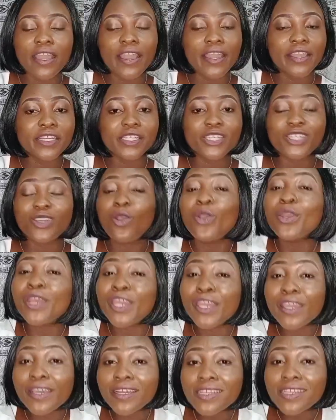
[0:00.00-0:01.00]
and
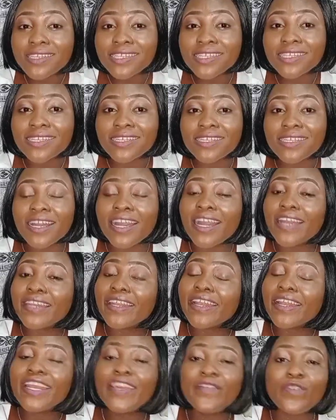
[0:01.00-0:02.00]
onions,
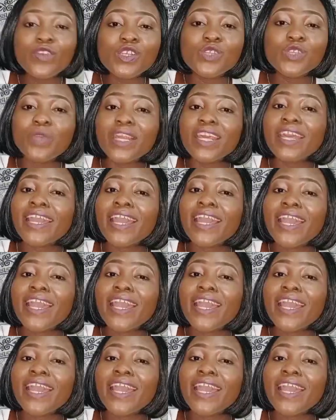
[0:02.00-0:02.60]
they leave us with a